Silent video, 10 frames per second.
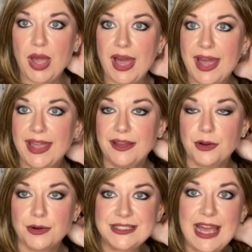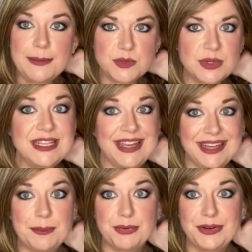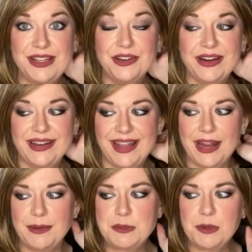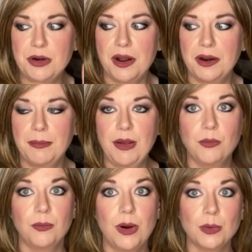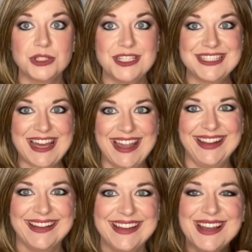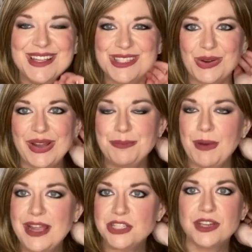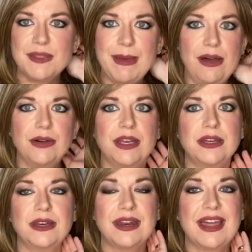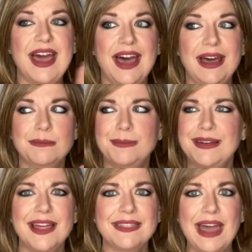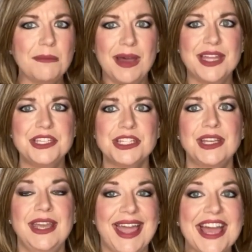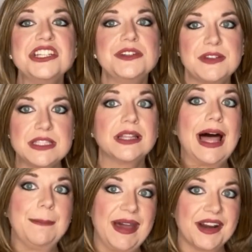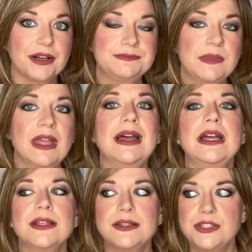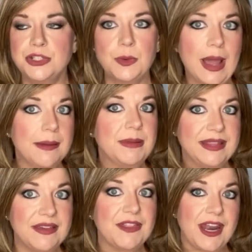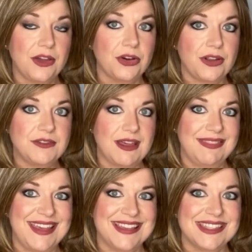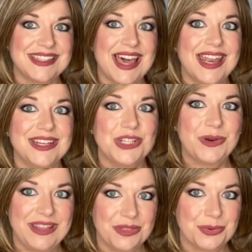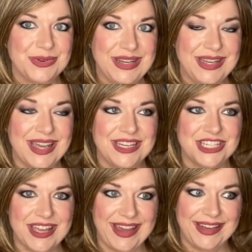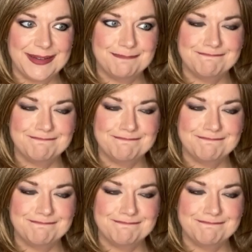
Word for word: I her tabs were taken in pretty good and I went to put her on I'm like, whoa, she's tight. So I, I took them out and uh, but not that much and she fits a lot better. Do I believe that I could have done this at a 23 inch head?